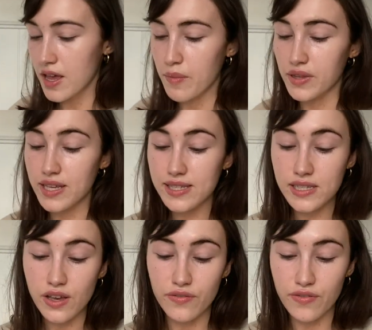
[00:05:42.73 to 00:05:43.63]
But this
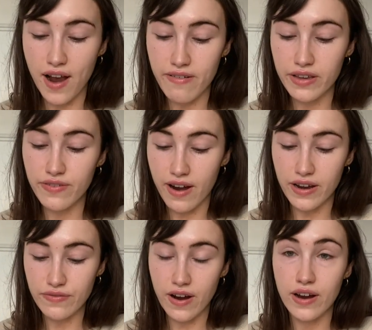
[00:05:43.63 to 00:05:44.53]
is very,
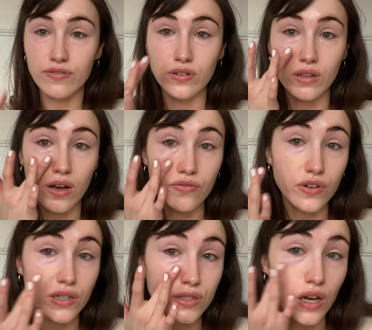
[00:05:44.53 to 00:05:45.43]
very, very full coverage.